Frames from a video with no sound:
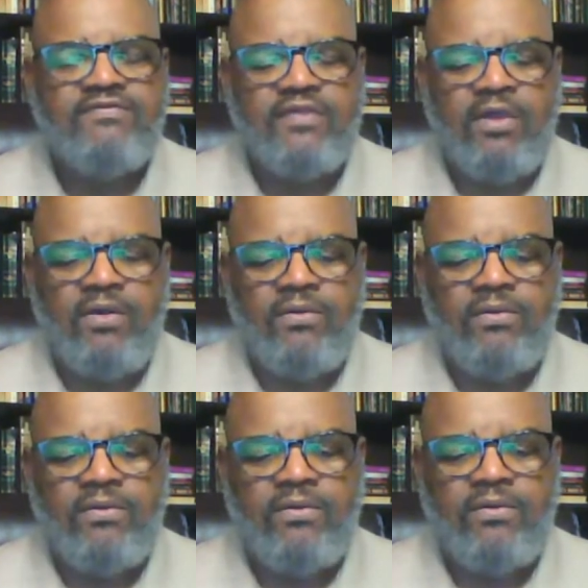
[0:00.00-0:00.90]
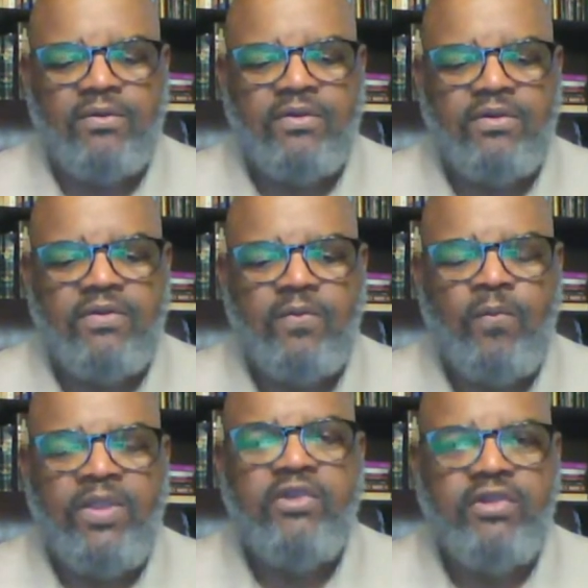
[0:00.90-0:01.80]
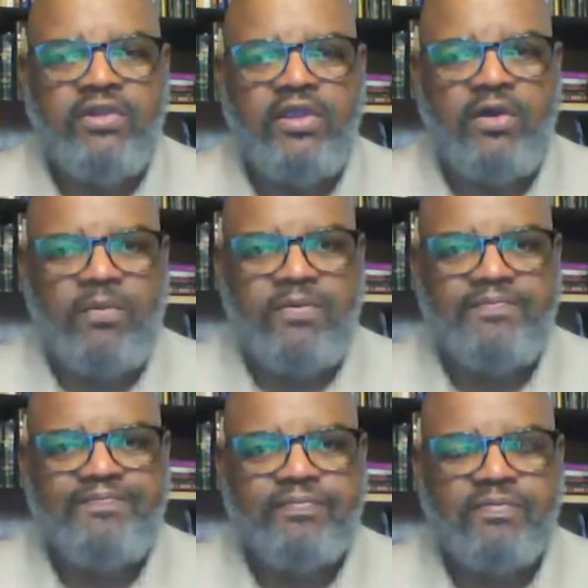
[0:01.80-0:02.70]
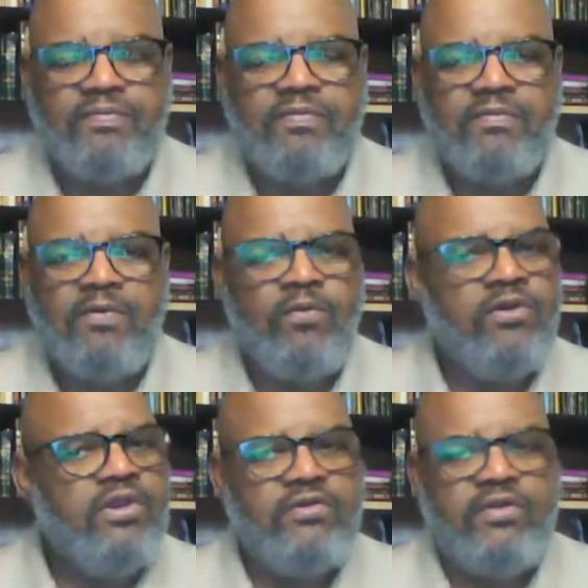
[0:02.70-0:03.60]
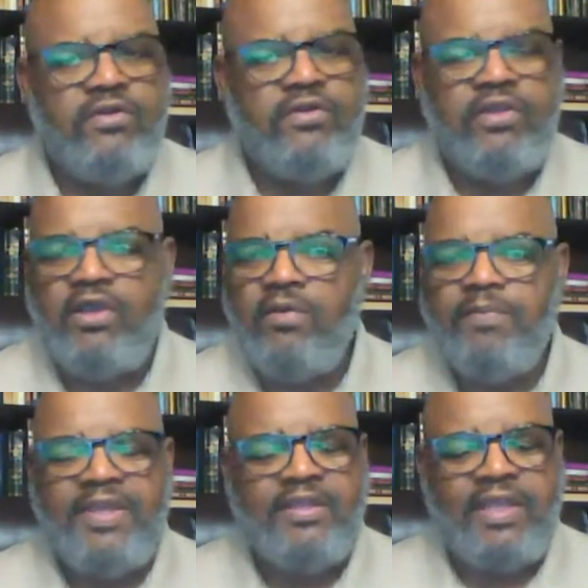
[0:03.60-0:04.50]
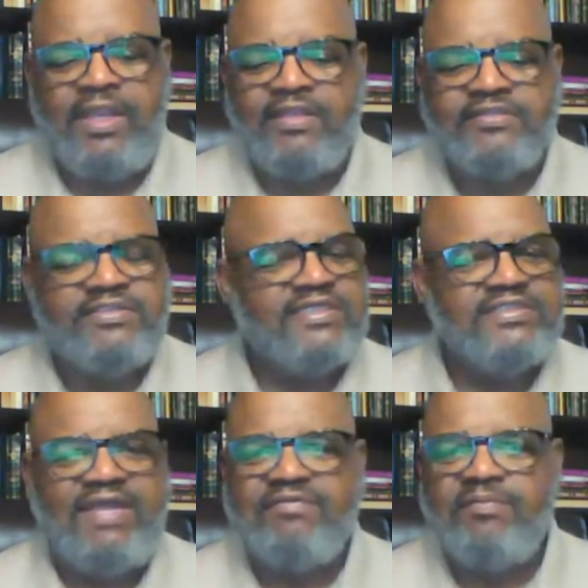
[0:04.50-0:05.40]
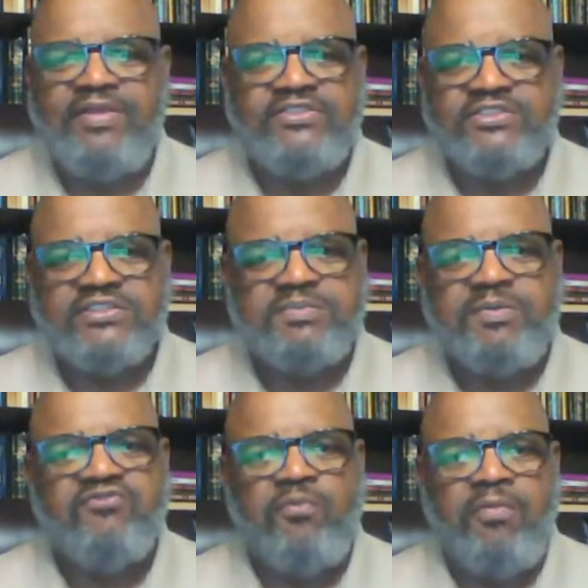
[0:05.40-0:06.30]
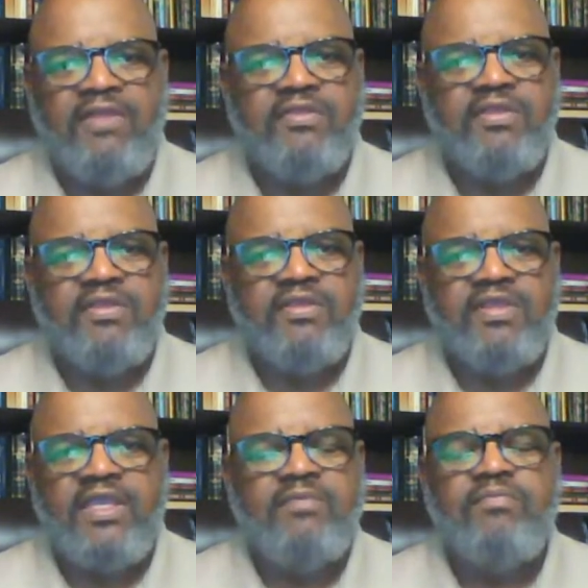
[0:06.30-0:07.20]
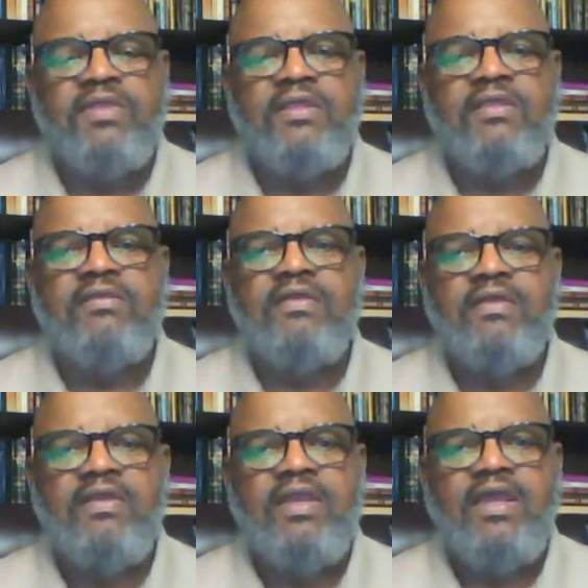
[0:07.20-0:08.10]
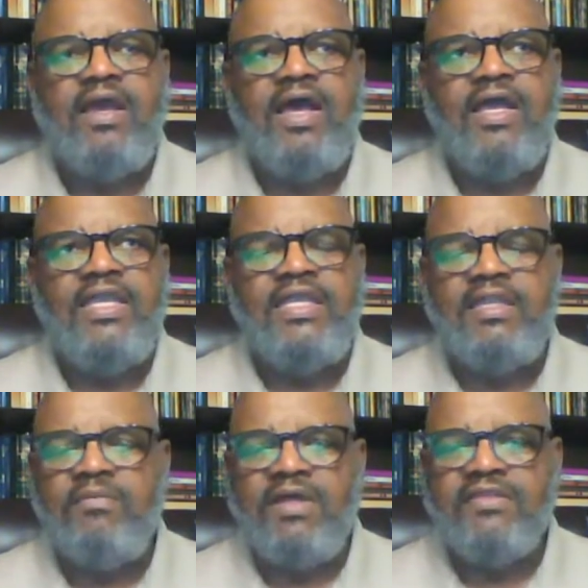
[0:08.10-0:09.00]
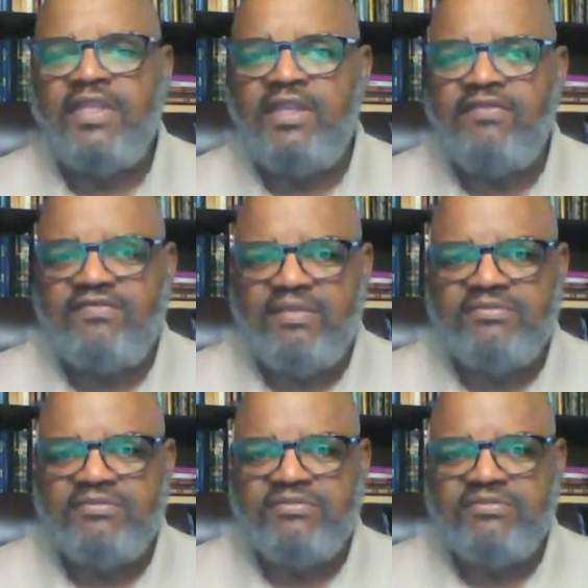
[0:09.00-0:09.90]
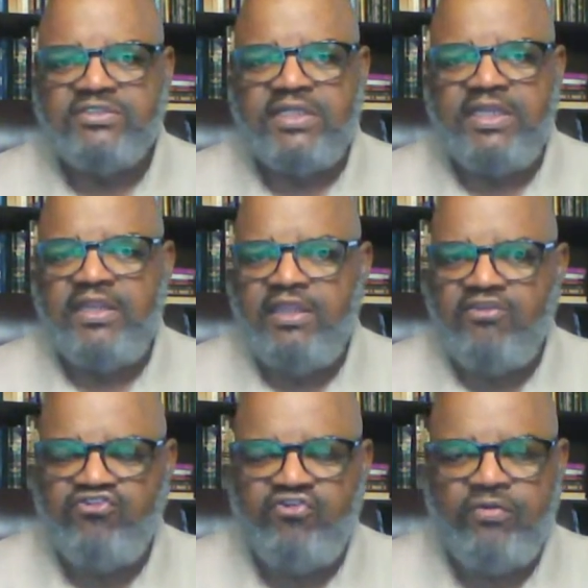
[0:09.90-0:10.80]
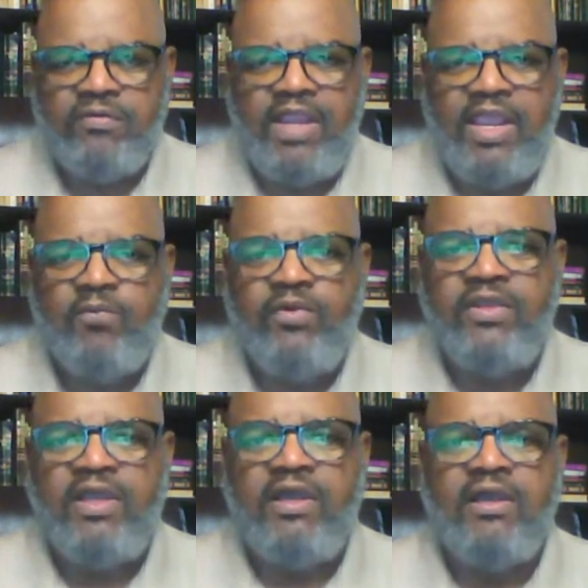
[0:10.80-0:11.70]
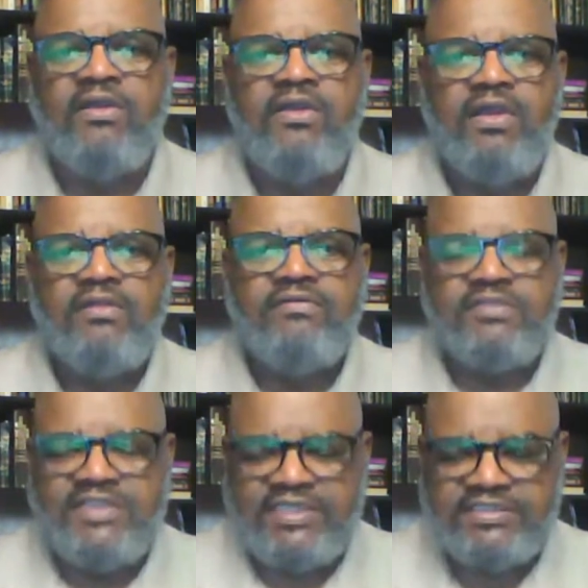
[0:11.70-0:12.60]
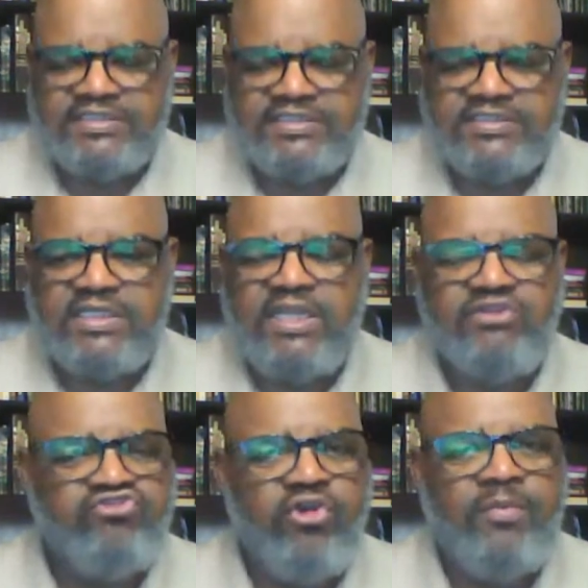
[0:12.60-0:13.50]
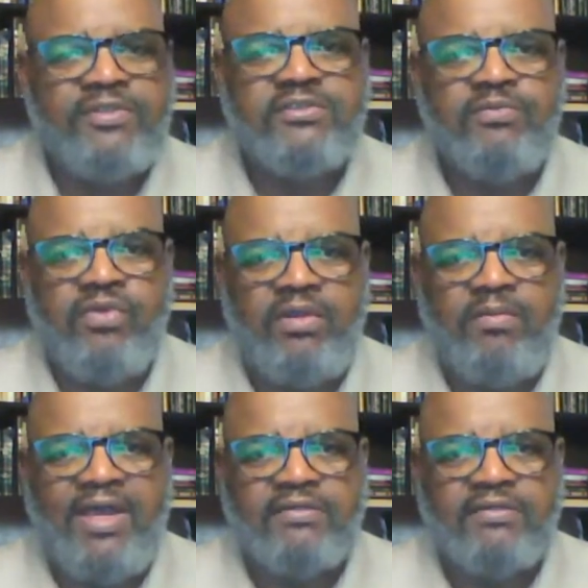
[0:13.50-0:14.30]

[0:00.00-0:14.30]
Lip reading: And so we're here to help. We're here to help, and it doesn't have to be just a special month. It could be any month and any subject and any issue. And we are destined and determined to bring